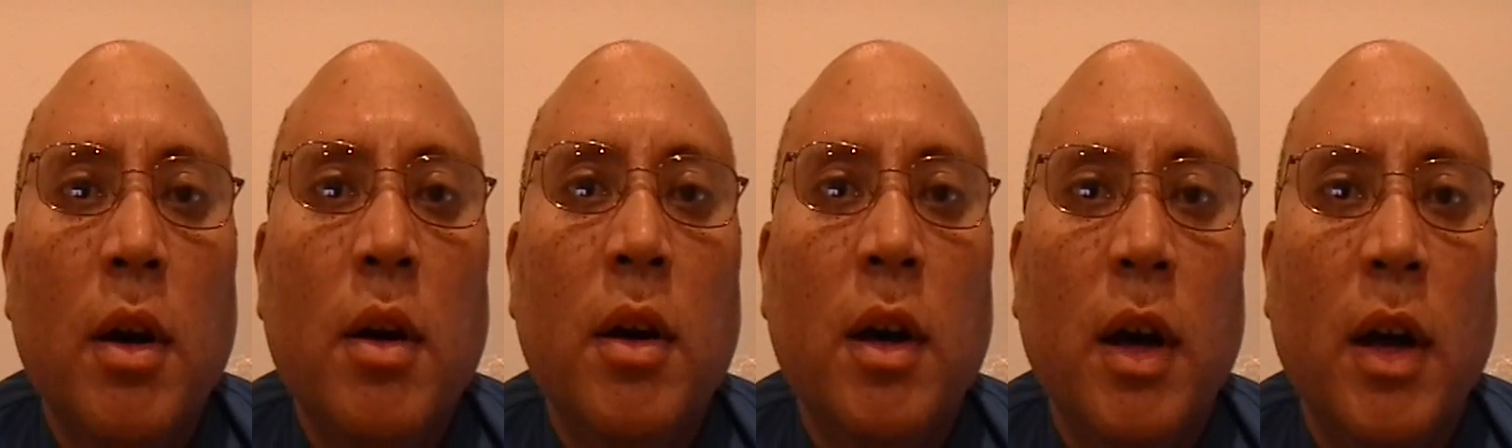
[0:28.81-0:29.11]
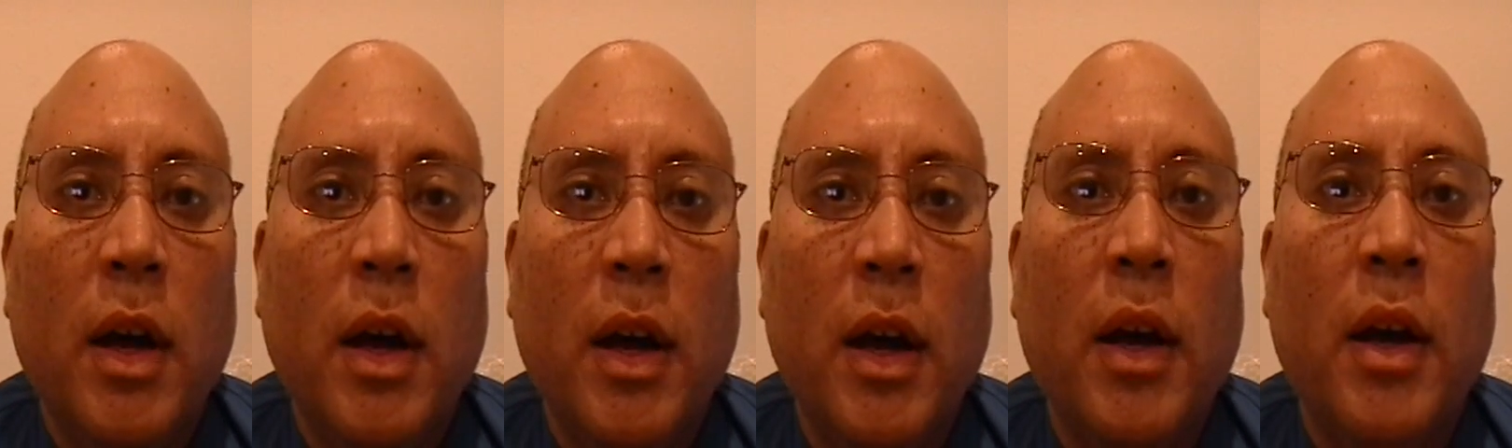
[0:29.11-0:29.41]

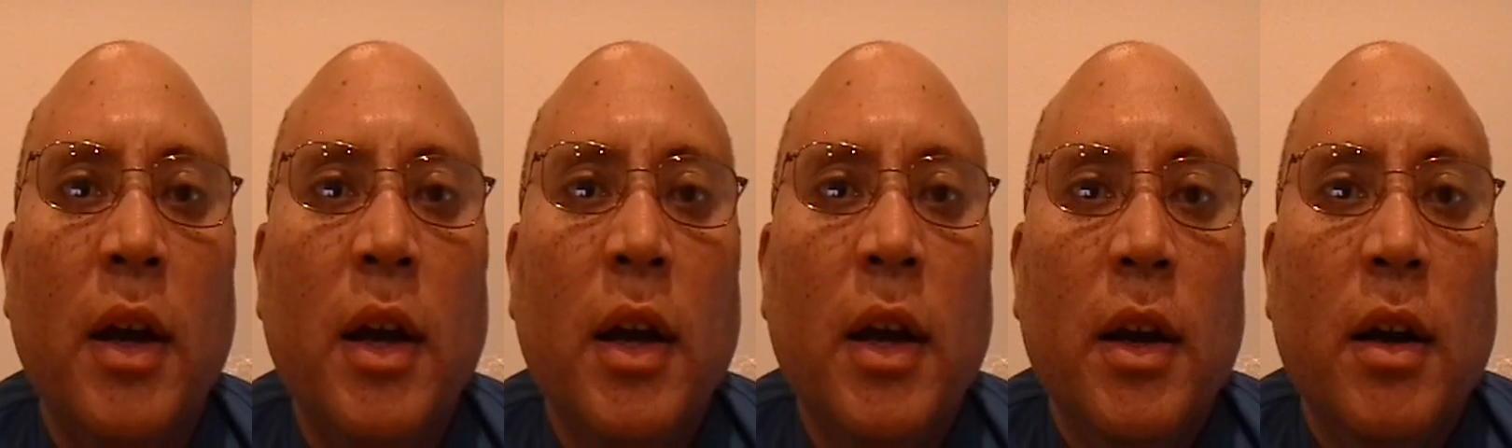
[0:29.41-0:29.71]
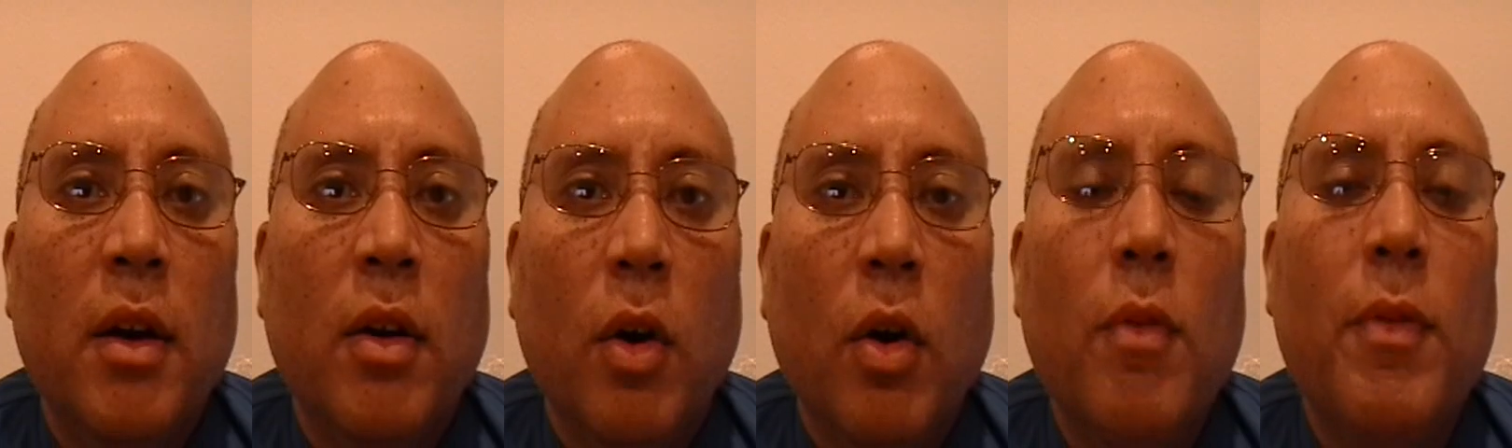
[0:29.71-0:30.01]
Uh,
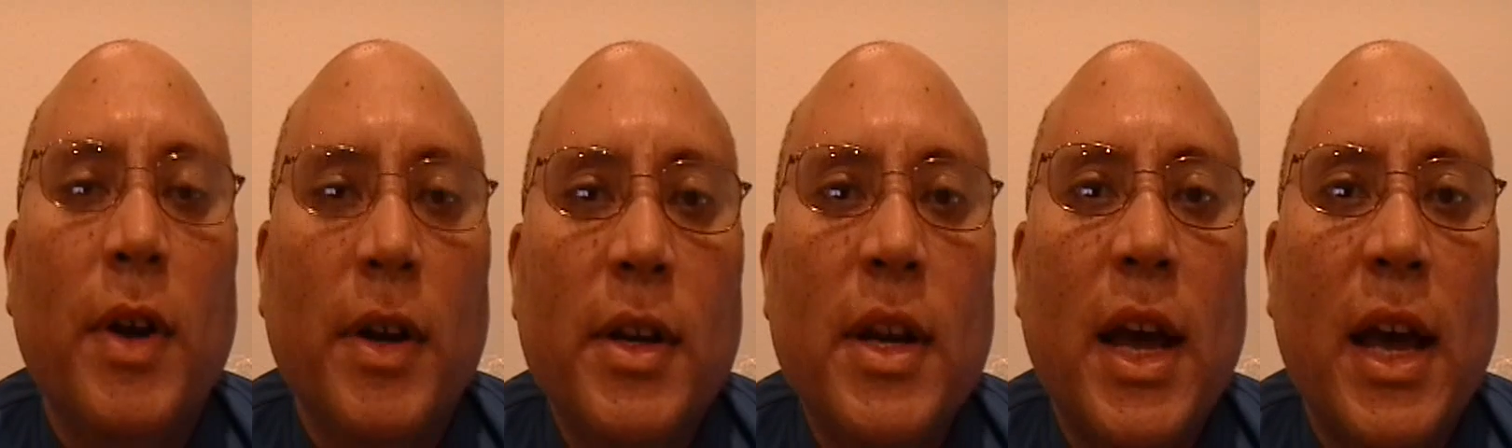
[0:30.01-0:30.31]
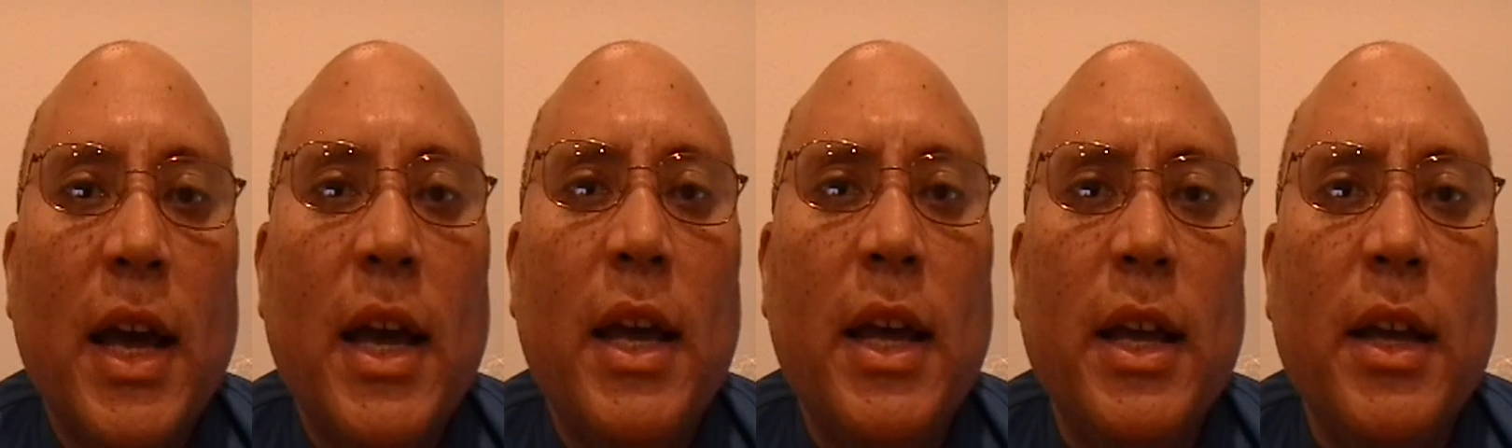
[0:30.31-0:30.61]

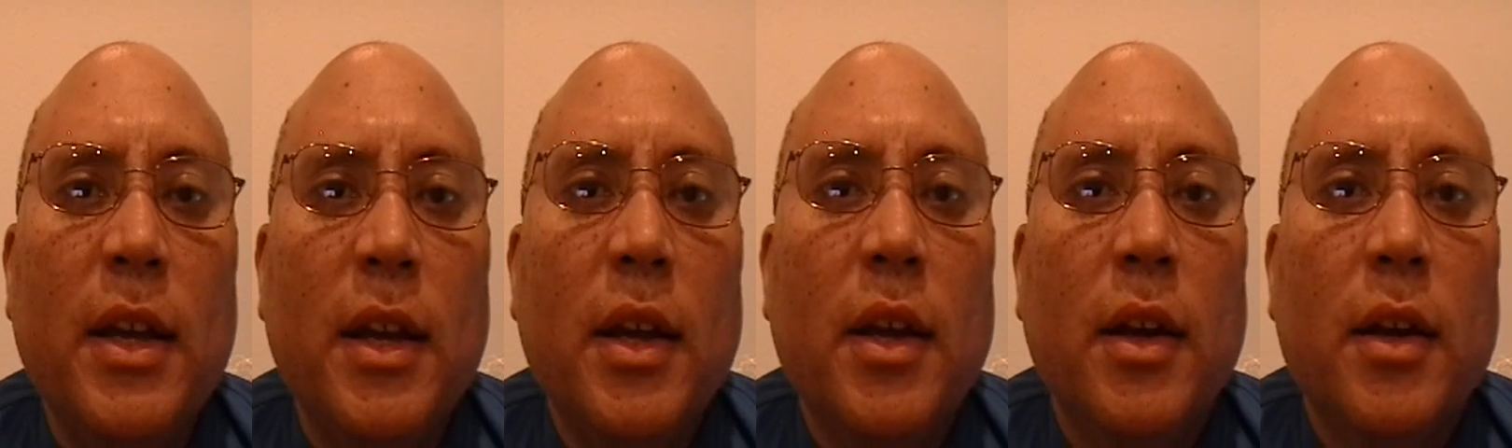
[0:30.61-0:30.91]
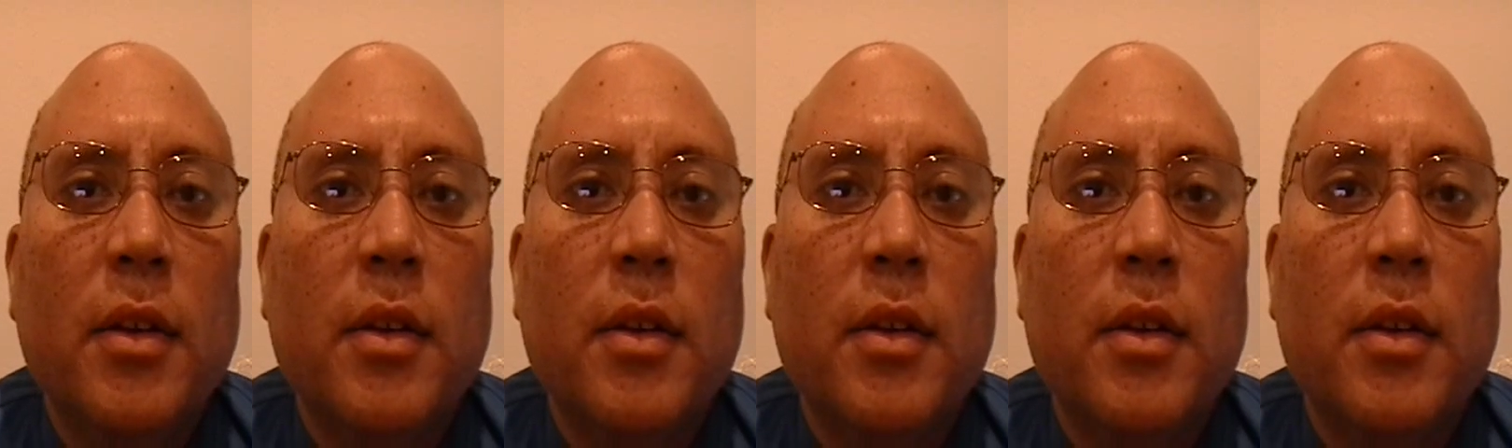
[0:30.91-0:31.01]
overnight